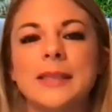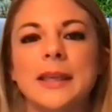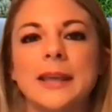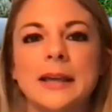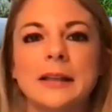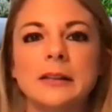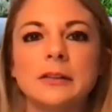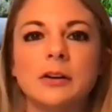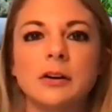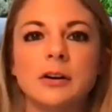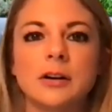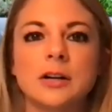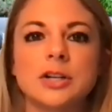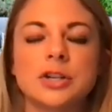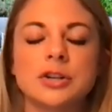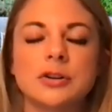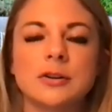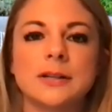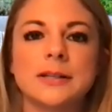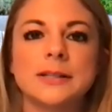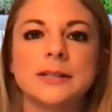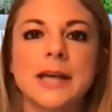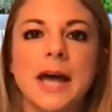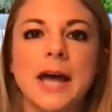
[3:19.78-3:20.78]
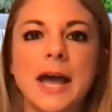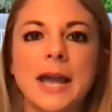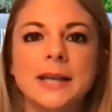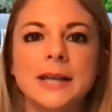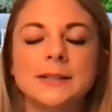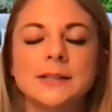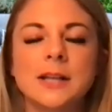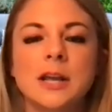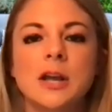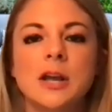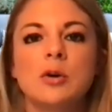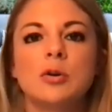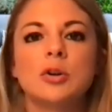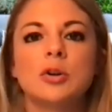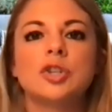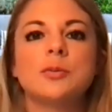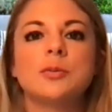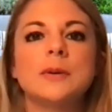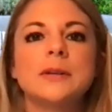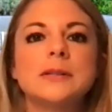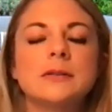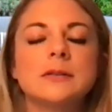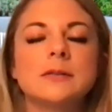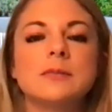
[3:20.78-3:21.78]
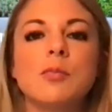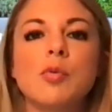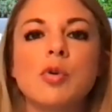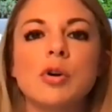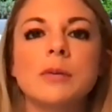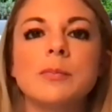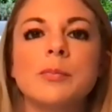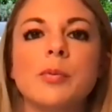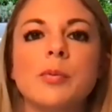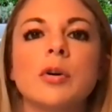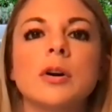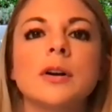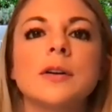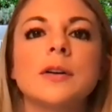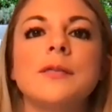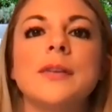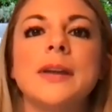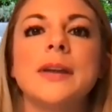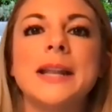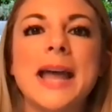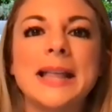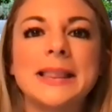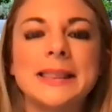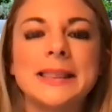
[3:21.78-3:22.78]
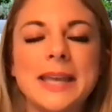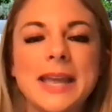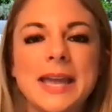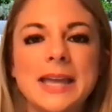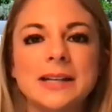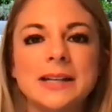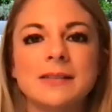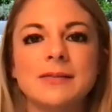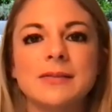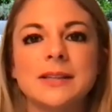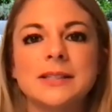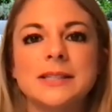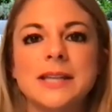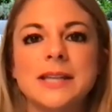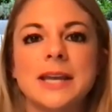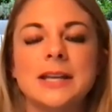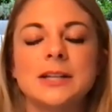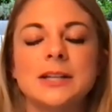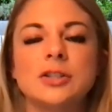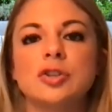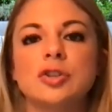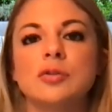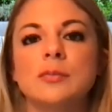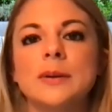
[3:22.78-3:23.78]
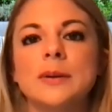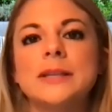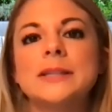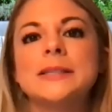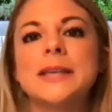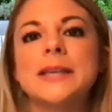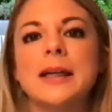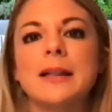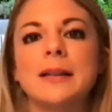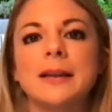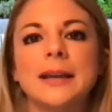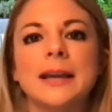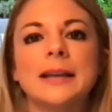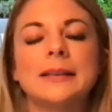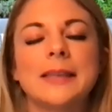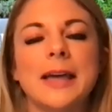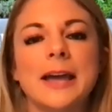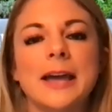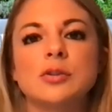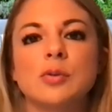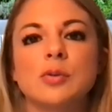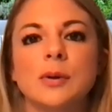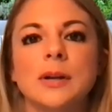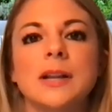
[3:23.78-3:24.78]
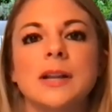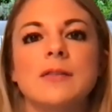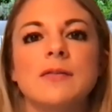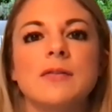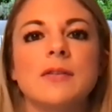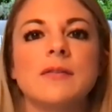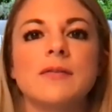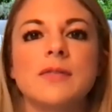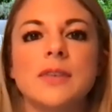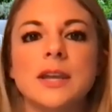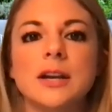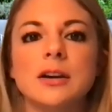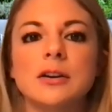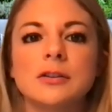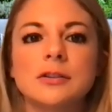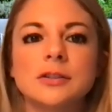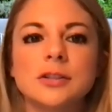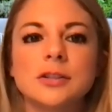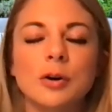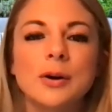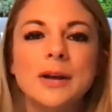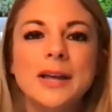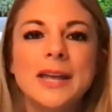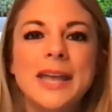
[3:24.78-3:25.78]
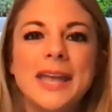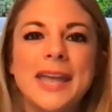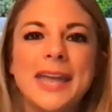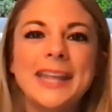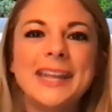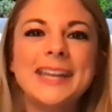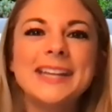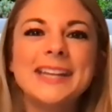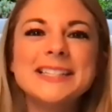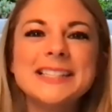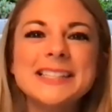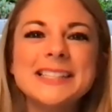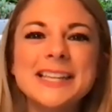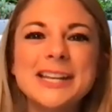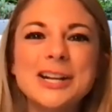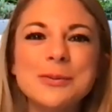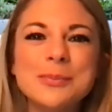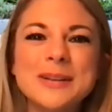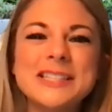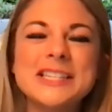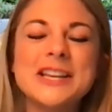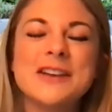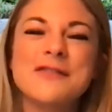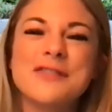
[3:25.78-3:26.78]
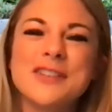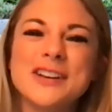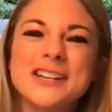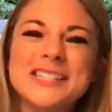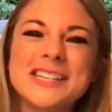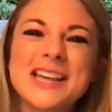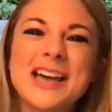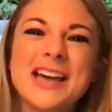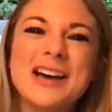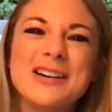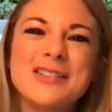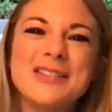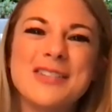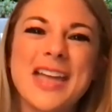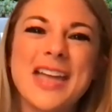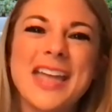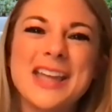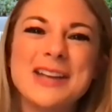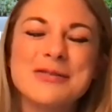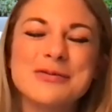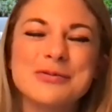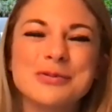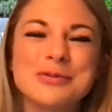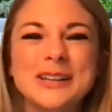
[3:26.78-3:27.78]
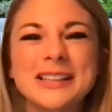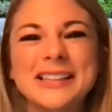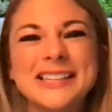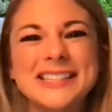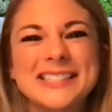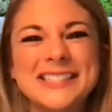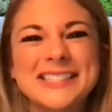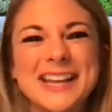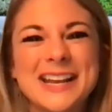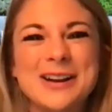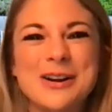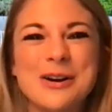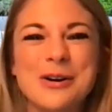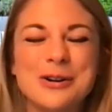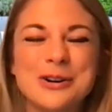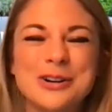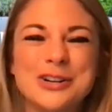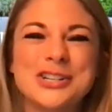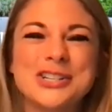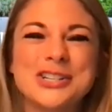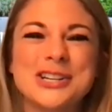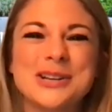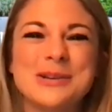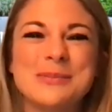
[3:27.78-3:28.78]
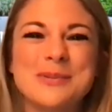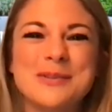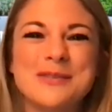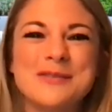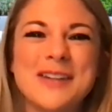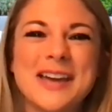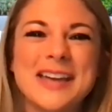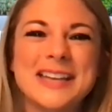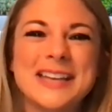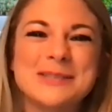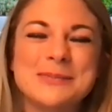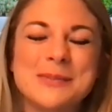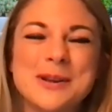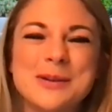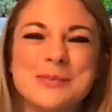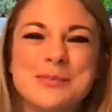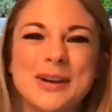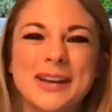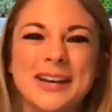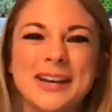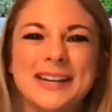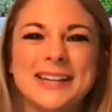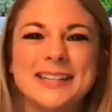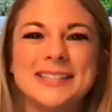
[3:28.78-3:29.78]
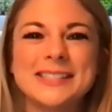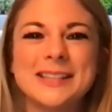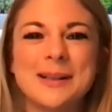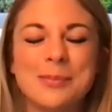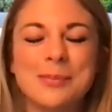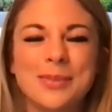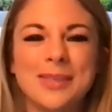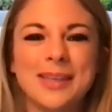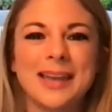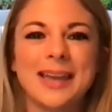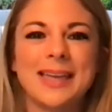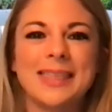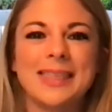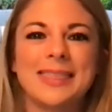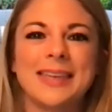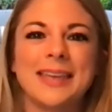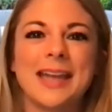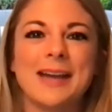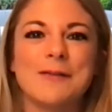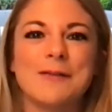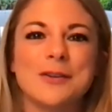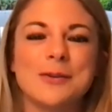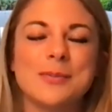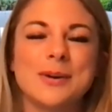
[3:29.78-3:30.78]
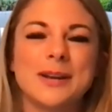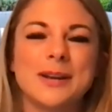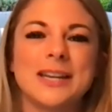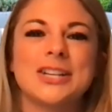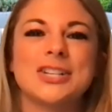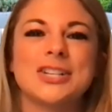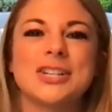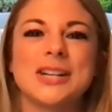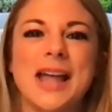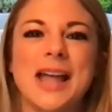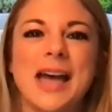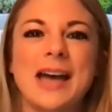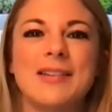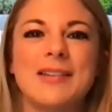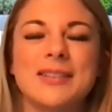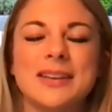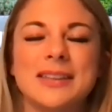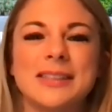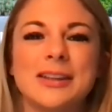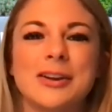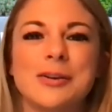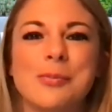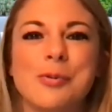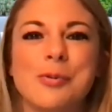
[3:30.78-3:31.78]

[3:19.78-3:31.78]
they get larger in size, which means there's more board feet at the end of the day to be selling at that 25th year. So it is a little bit different of a real estate ownership investment, but it is something I think everybody should have in their